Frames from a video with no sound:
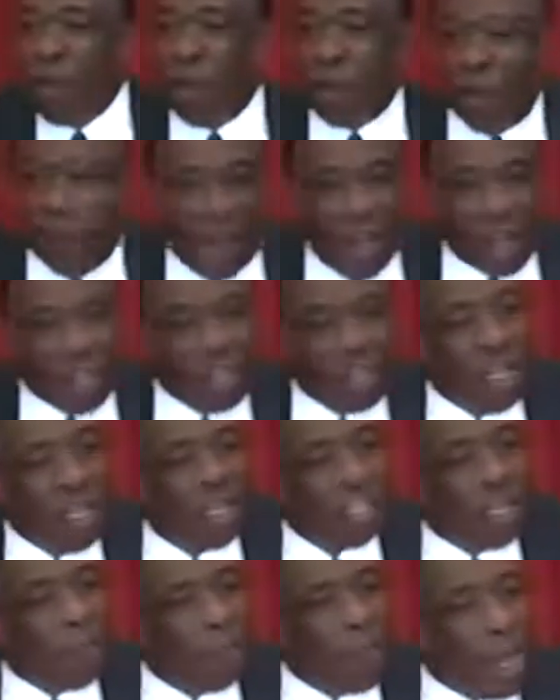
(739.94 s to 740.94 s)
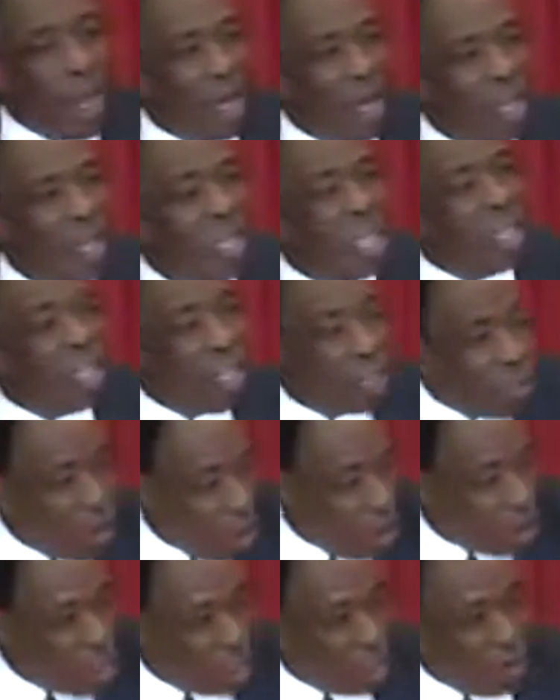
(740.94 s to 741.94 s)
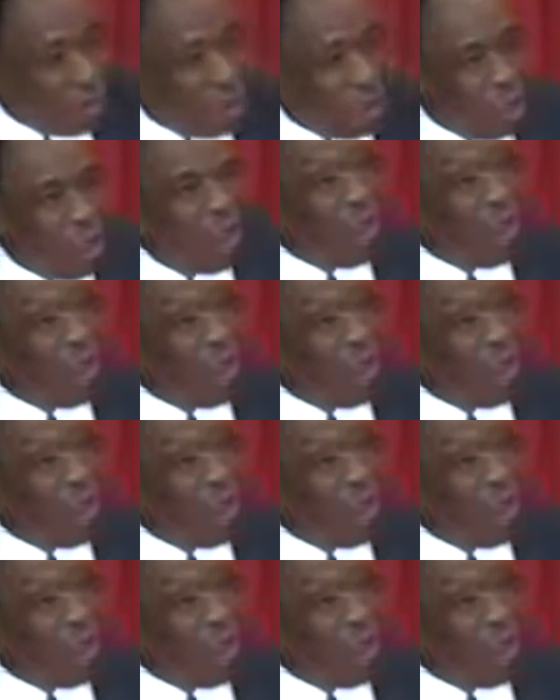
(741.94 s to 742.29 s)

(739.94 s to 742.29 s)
we'll find somebody in the church that you can